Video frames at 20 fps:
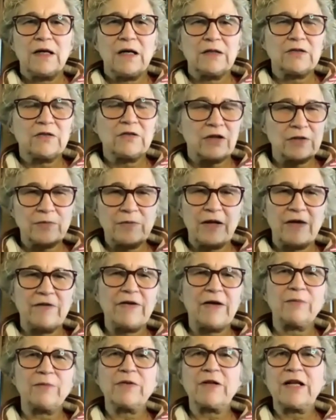Trust me, I've
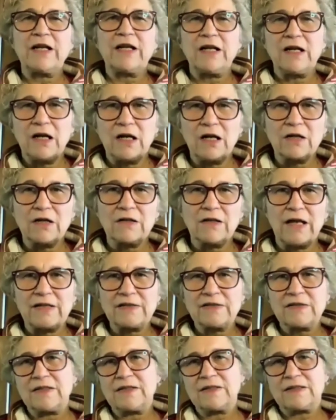had plenty of hard
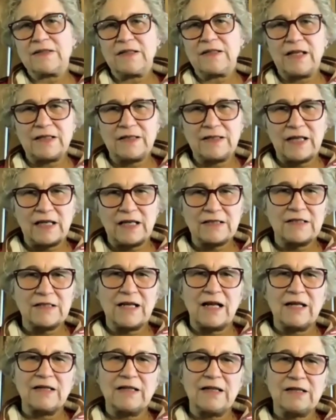lessons that's
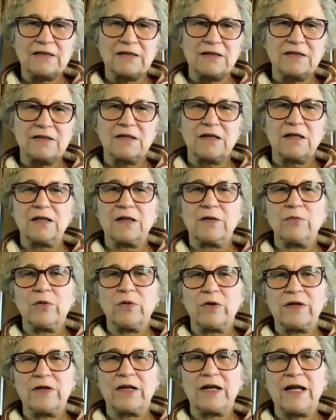not necessarily
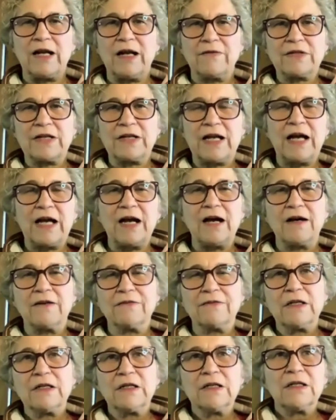one that I have to have.
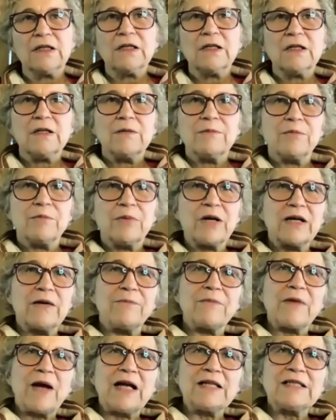But
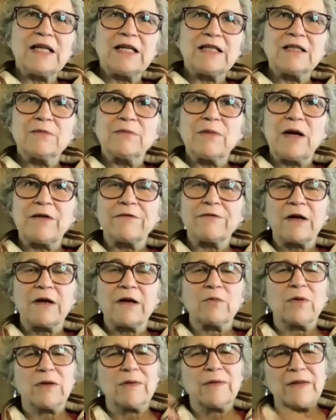I said to my friend,
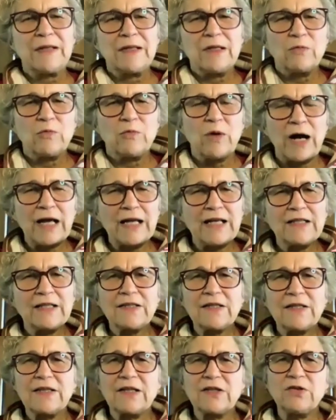well, why is
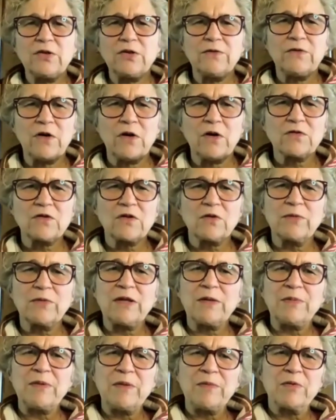it that you've known so many
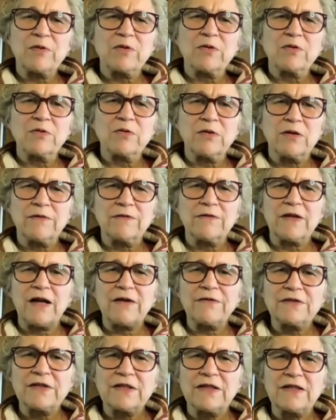people who have
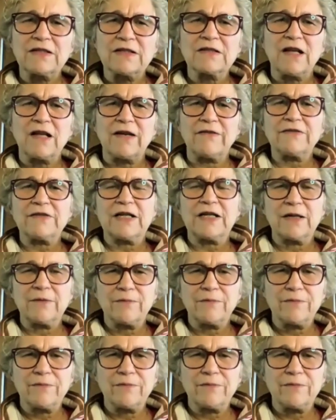left in this lifetime?